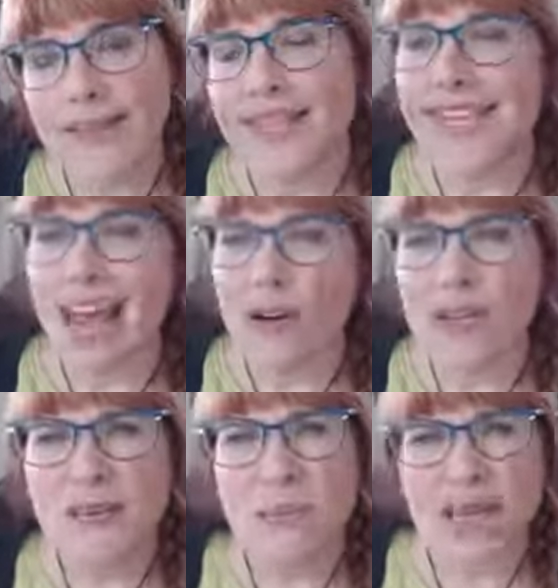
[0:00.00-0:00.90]
that not
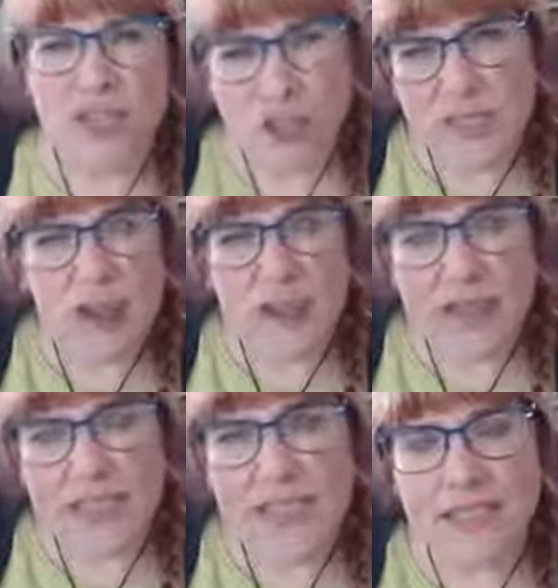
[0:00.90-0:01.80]
only measures all
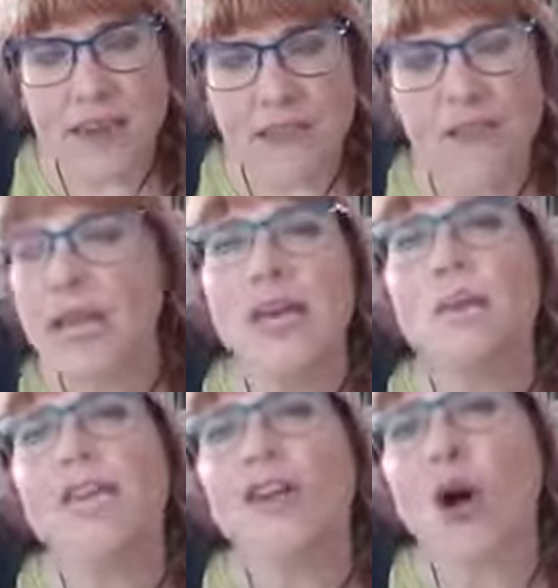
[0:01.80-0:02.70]
that stuff,
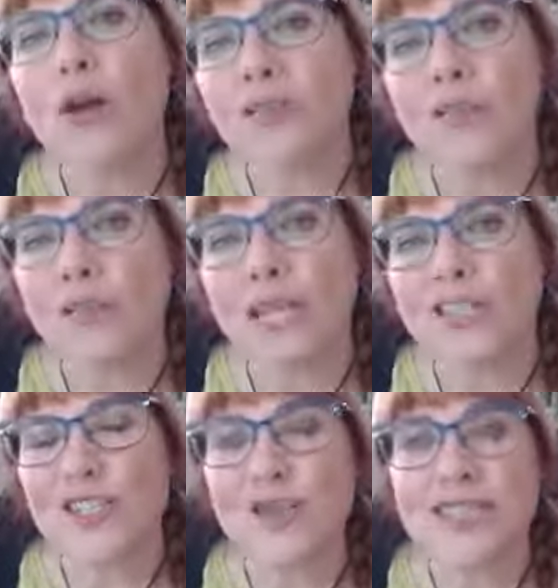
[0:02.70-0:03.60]
but it also lets
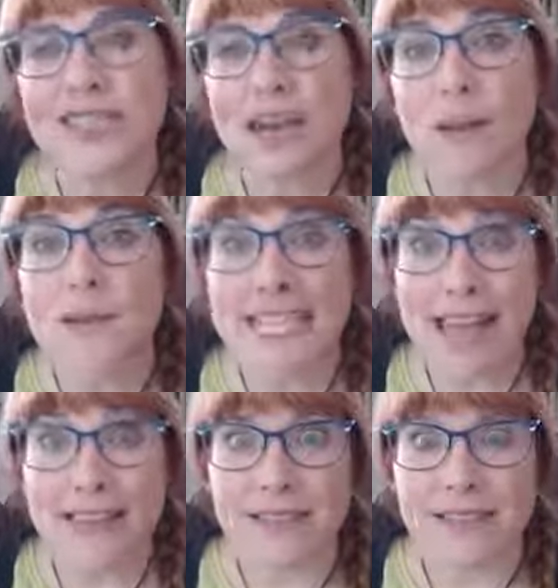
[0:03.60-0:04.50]
you set up
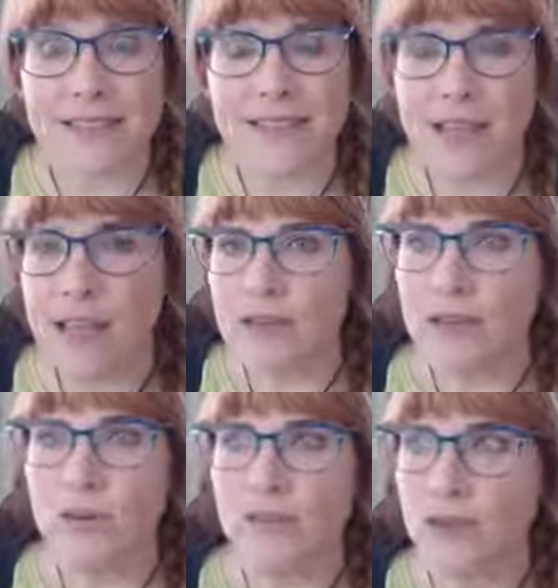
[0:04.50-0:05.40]
tests. So
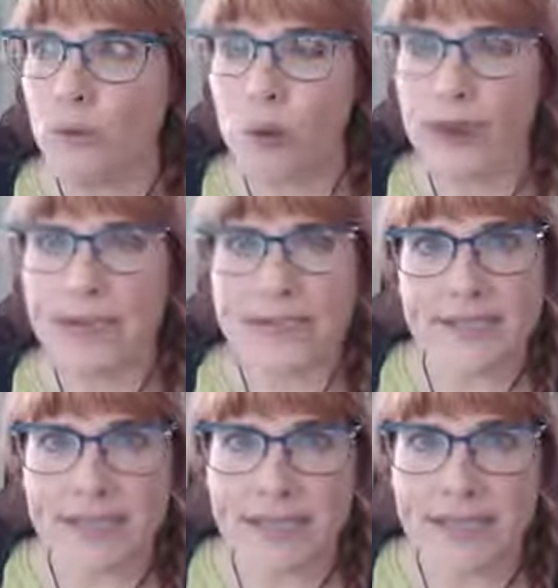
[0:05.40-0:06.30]
if you wanted to
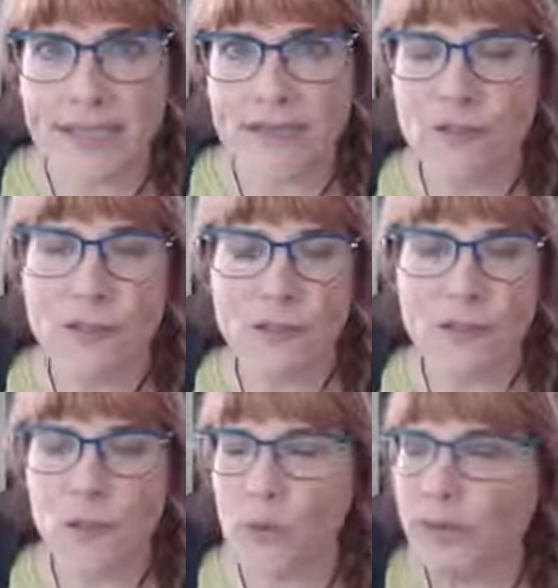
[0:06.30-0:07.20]
see the difference
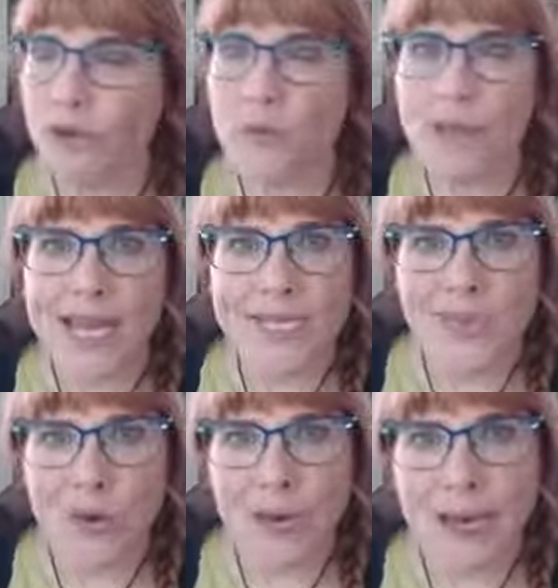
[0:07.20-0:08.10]
between a red
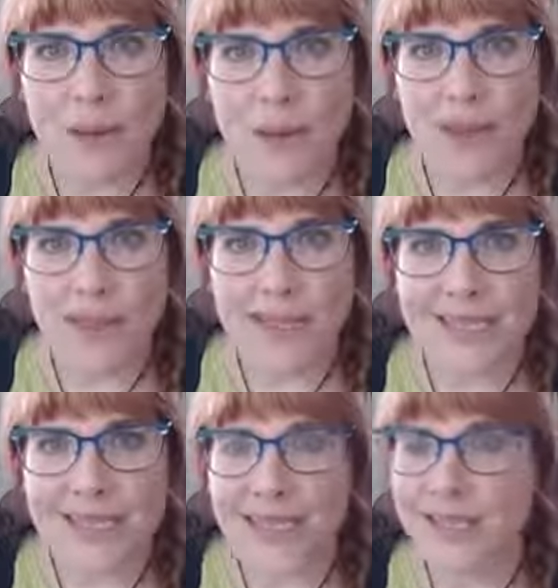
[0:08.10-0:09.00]
donate button that
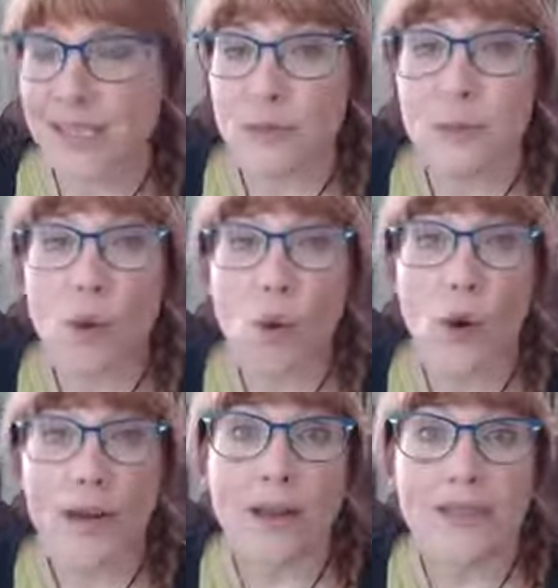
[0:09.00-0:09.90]
says support
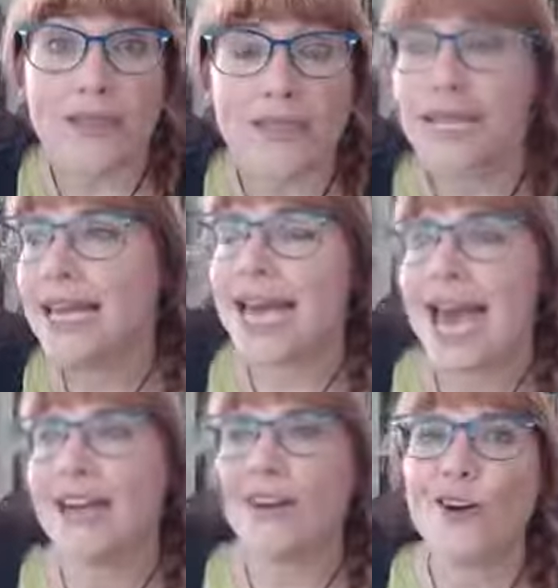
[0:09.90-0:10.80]
us
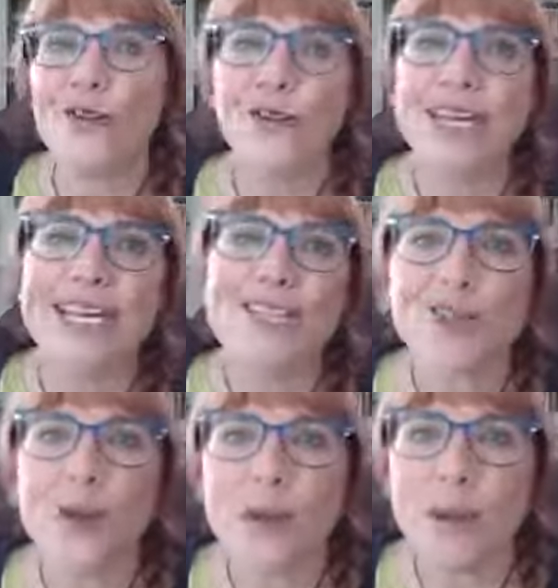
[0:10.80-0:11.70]
and a green
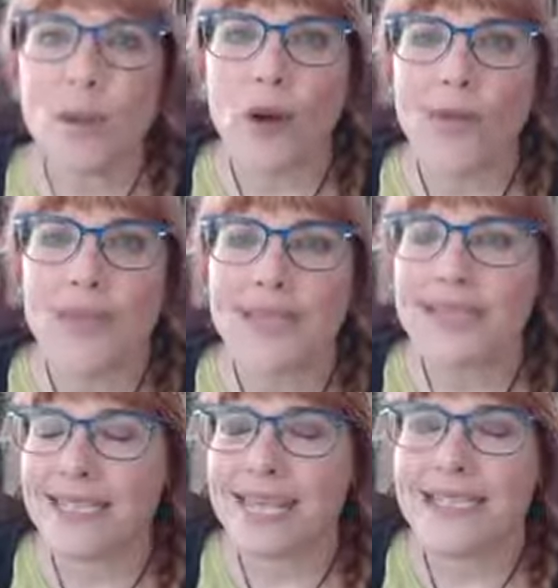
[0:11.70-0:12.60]
donate button that
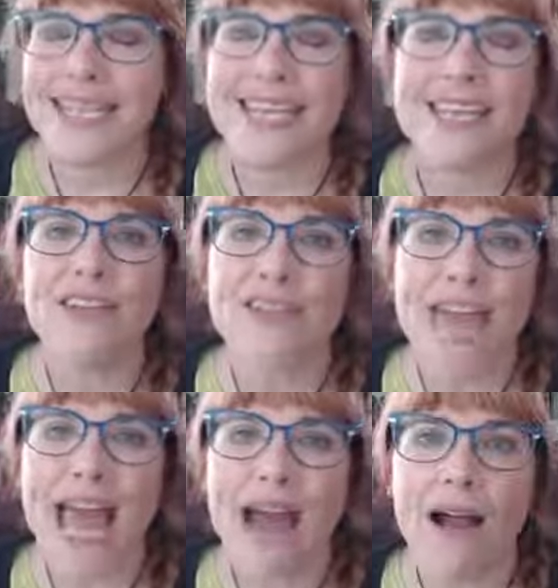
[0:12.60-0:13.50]
says give
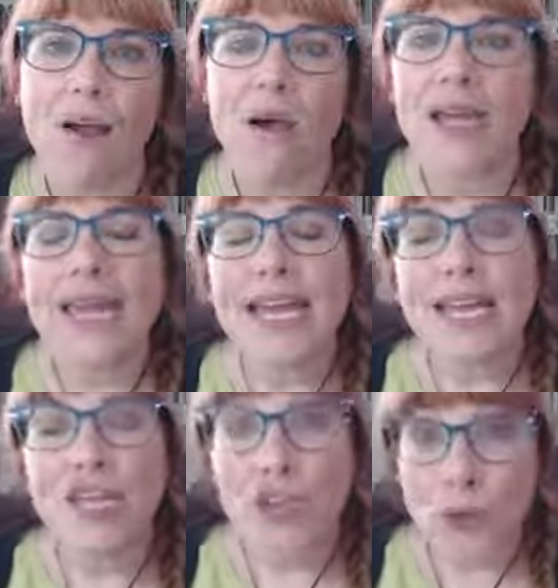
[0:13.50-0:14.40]
now,
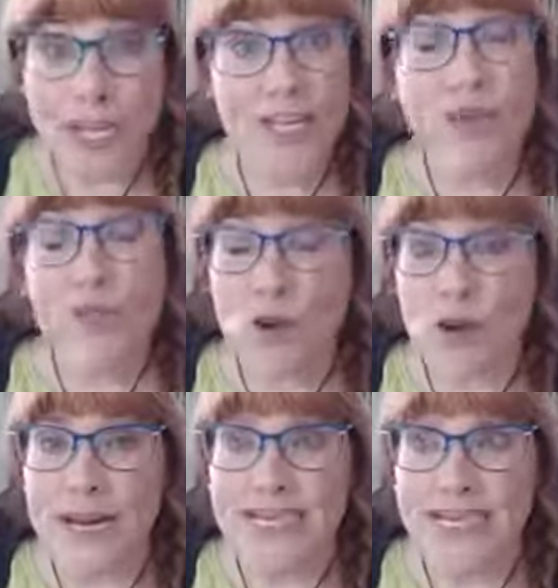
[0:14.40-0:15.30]
you can use
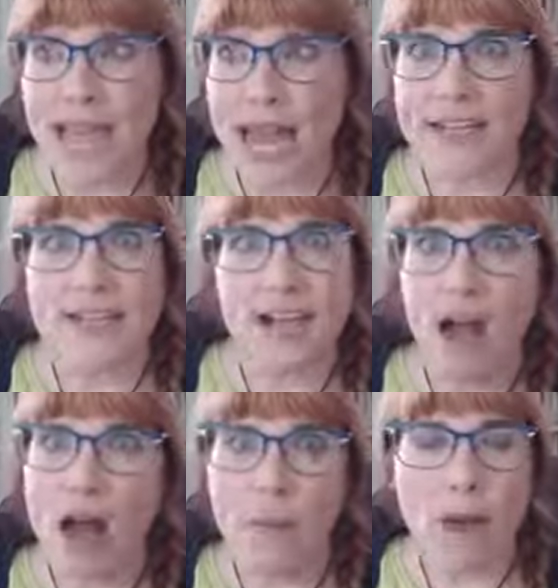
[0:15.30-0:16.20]
Crazy Egg to
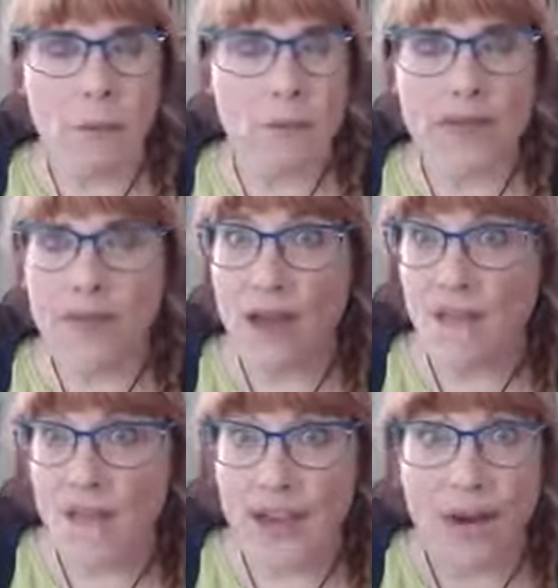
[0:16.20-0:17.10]
come up with a
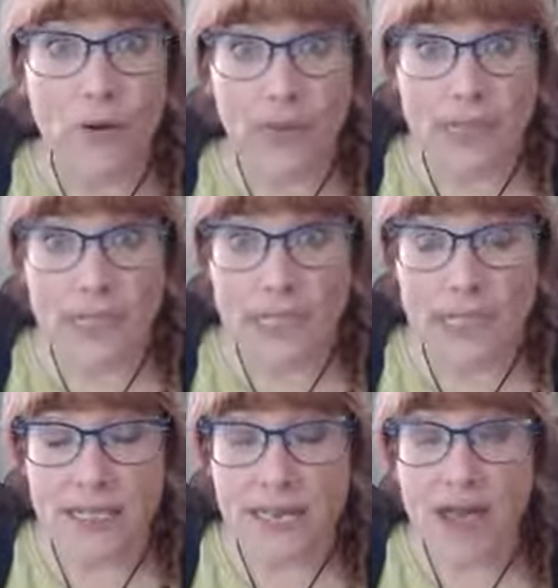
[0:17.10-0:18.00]
variant
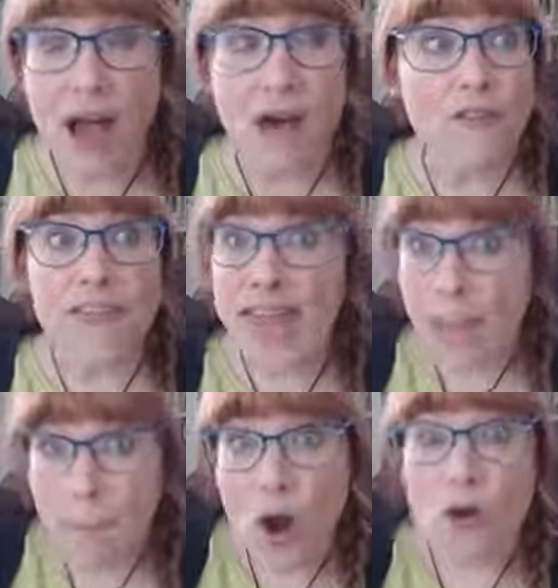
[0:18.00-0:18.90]
of that
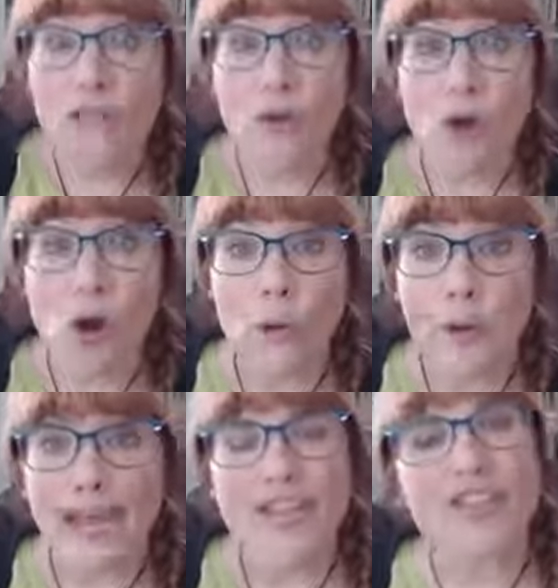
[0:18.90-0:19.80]
part of your
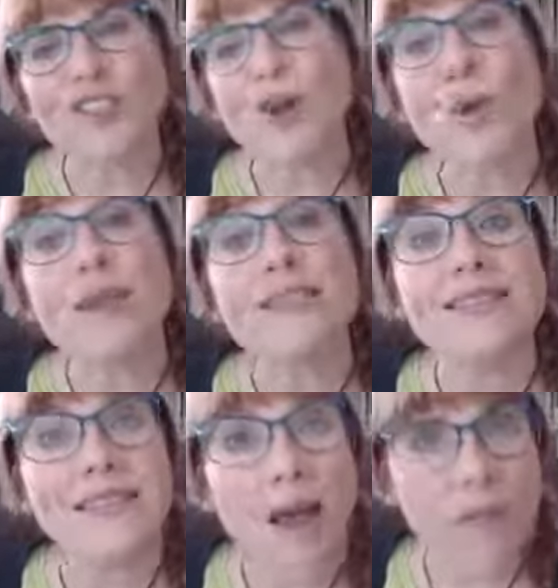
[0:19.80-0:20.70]
homepage. So
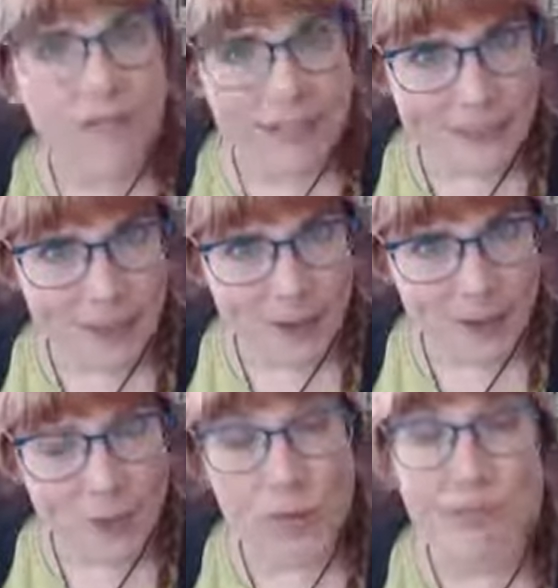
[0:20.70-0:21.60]
some visitors
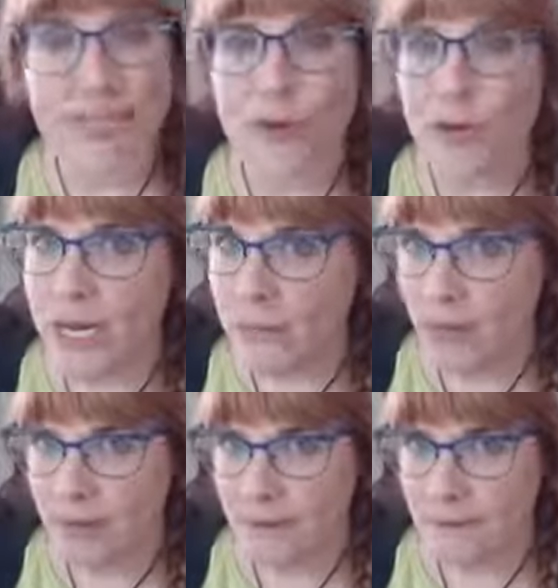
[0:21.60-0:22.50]
will see the green
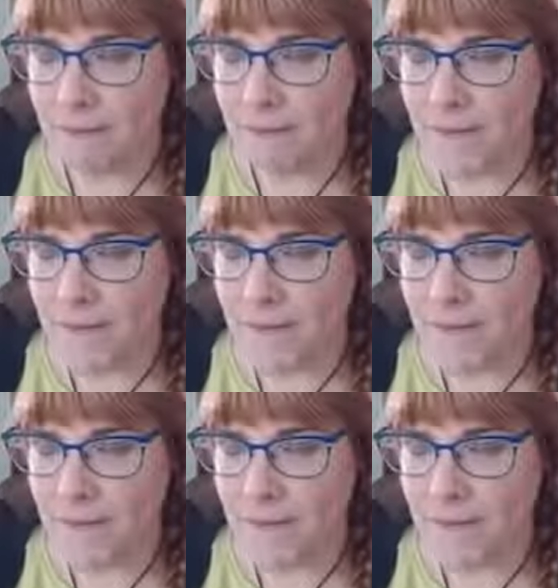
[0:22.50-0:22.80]
button,